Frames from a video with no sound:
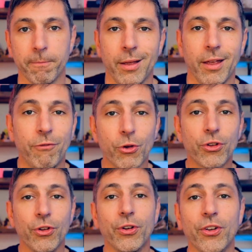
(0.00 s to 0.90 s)
If you're
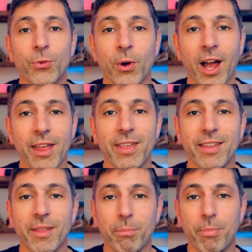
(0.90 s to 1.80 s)
curious where I think
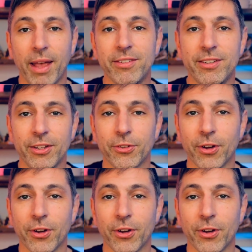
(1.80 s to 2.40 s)
the best deals are